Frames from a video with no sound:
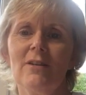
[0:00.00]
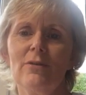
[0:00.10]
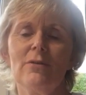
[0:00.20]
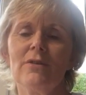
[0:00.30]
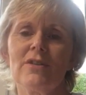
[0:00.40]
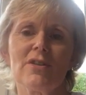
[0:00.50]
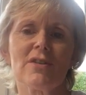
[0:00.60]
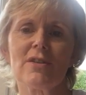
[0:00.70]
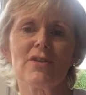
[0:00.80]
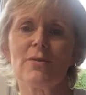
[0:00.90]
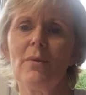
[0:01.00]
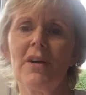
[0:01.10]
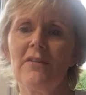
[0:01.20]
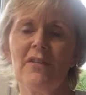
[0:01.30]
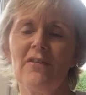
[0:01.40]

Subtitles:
who is just such a mine of